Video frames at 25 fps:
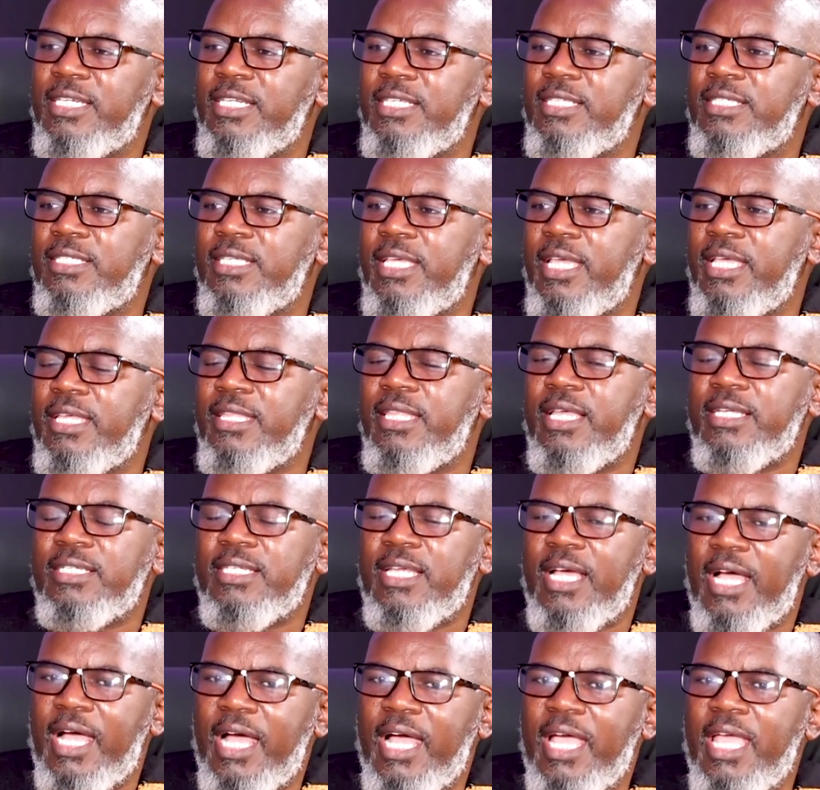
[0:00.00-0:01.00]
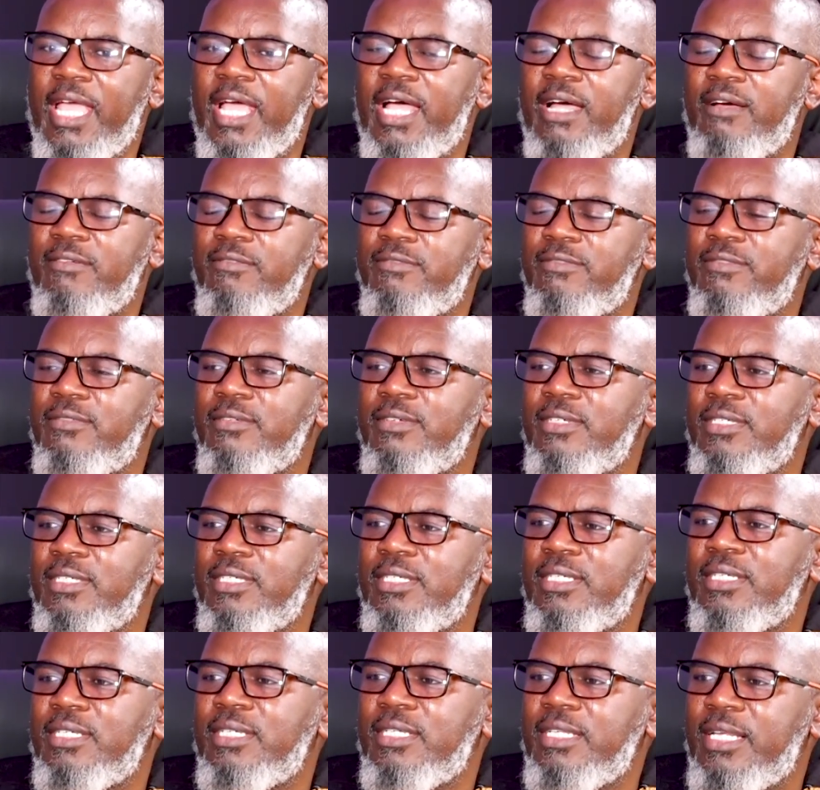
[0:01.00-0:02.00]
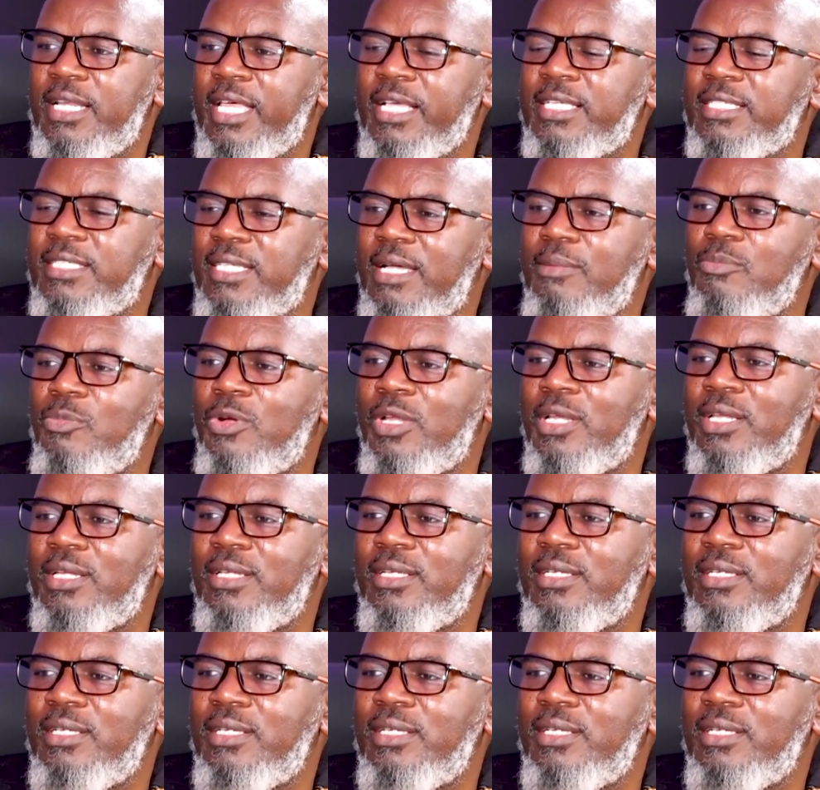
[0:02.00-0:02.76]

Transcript: say that I have, like Samuel,